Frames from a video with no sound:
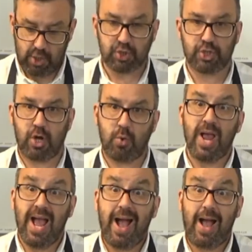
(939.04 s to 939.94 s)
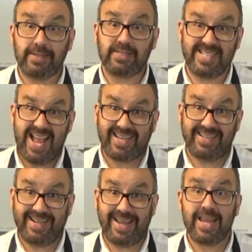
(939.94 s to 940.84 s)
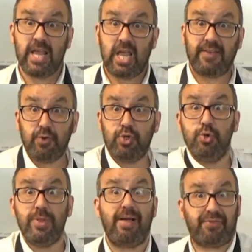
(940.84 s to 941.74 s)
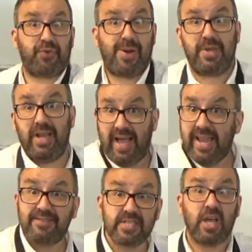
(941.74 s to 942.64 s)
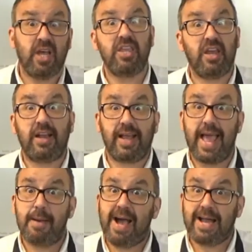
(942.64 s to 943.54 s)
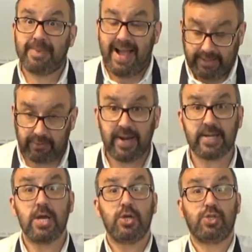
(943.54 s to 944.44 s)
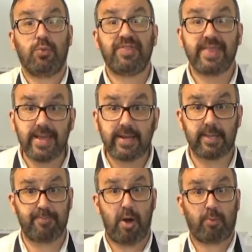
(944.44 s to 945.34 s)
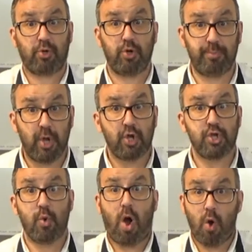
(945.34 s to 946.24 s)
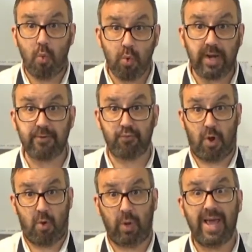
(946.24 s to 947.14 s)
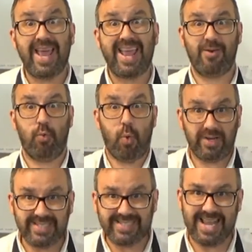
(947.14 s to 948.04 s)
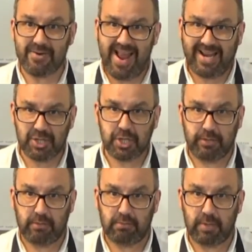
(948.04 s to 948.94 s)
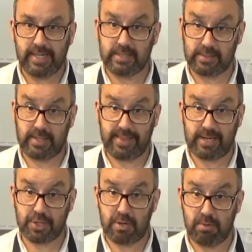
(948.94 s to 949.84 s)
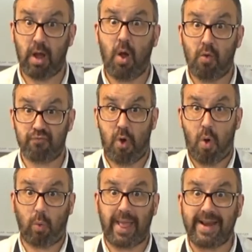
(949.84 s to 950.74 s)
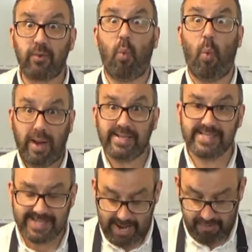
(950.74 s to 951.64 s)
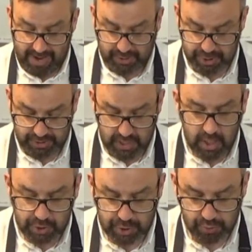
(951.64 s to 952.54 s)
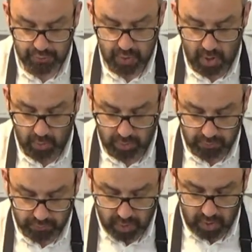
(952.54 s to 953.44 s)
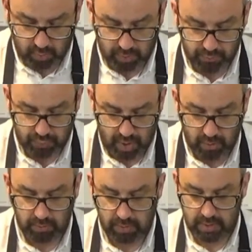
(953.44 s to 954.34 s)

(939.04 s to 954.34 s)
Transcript: dough, and secondly, if you do that throughout your lives, you're going to get a bad back, right? So think of the pop group, you only roll in one direction, right? Get that joke? Roll in one direction. So you roll, roll, roll,